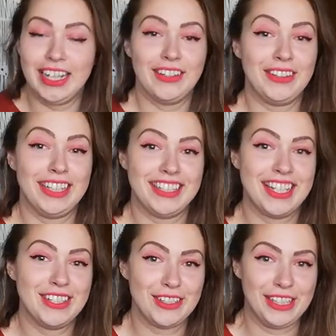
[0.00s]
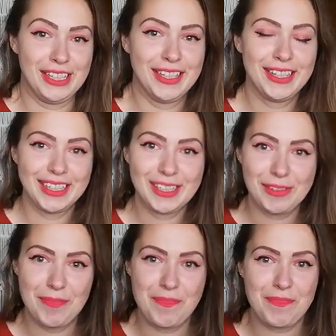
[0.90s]
a philodendron.
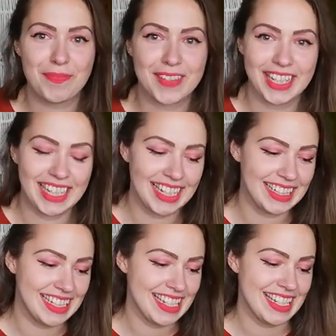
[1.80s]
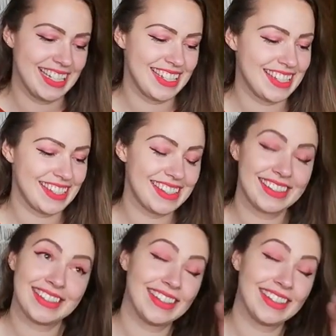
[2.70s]
And this is